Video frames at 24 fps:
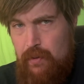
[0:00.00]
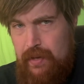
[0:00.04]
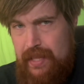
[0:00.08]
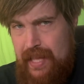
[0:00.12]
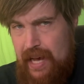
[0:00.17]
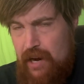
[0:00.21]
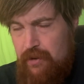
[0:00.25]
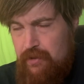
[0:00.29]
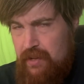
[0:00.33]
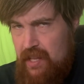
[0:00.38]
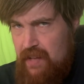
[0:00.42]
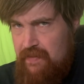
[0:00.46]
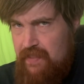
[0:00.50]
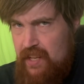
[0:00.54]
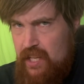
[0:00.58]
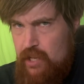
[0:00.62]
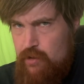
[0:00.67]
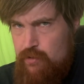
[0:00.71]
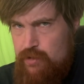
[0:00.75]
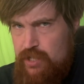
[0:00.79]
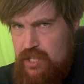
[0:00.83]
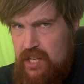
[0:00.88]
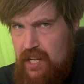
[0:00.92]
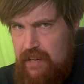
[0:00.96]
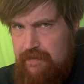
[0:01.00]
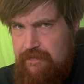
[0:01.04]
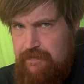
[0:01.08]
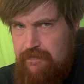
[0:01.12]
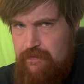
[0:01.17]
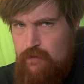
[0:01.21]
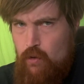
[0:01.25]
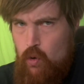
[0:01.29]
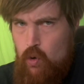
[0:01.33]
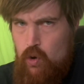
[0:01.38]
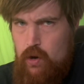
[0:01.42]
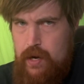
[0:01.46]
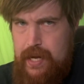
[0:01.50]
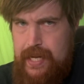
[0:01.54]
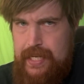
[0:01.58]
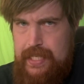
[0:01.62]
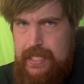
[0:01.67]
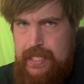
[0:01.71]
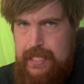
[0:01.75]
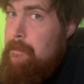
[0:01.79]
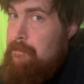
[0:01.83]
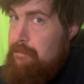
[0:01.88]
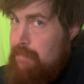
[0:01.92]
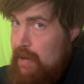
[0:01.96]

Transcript: without giving you stuff for it.